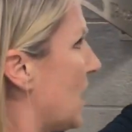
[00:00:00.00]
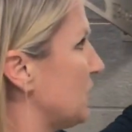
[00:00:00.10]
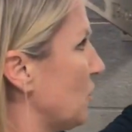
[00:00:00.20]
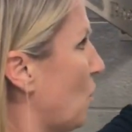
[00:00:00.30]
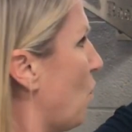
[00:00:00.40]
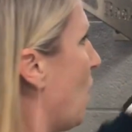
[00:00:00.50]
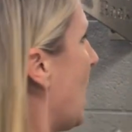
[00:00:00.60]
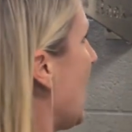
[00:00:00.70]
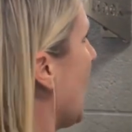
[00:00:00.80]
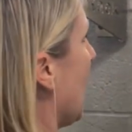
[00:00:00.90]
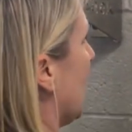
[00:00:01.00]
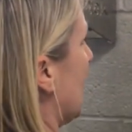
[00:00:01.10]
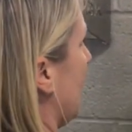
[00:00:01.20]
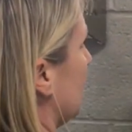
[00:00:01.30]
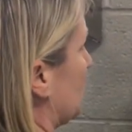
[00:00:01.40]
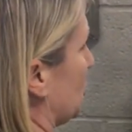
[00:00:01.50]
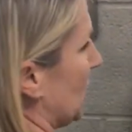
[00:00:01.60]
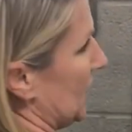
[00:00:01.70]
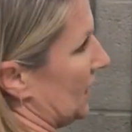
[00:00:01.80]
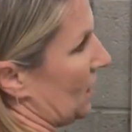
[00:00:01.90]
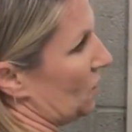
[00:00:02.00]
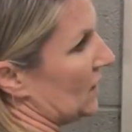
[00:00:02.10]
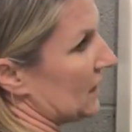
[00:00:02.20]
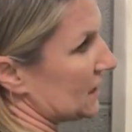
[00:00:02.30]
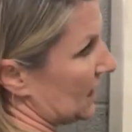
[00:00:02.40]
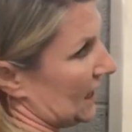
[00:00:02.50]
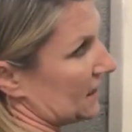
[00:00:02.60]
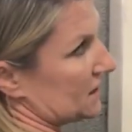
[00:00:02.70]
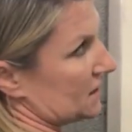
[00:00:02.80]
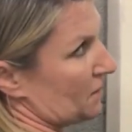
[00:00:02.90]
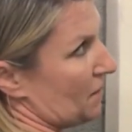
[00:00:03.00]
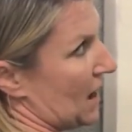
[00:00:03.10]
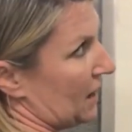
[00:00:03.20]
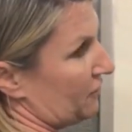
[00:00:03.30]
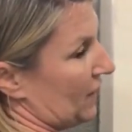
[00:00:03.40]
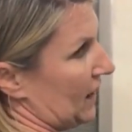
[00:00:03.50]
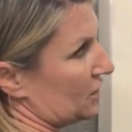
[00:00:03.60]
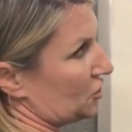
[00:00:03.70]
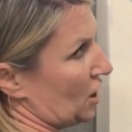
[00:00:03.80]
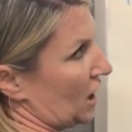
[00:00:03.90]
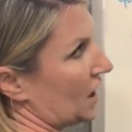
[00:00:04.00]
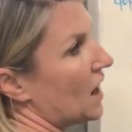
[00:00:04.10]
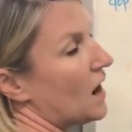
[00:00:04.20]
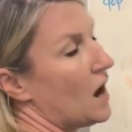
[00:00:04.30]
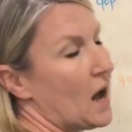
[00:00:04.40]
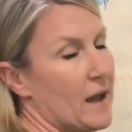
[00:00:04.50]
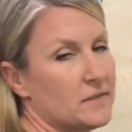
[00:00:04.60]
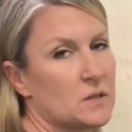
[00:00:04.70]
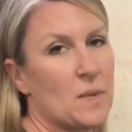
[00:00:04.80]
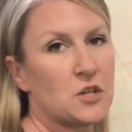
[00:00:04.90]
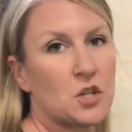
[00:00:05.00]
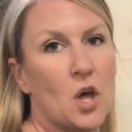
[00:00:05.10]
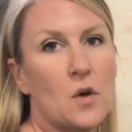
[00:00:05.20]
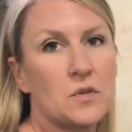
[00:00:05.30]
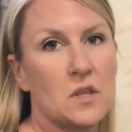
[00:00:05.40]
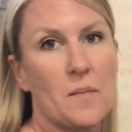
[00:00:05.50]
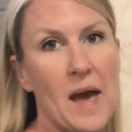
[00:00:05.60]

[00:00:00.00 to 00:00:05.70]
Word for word: hydrant way down the street and we need to connect it to my fire truck, I have special hose in the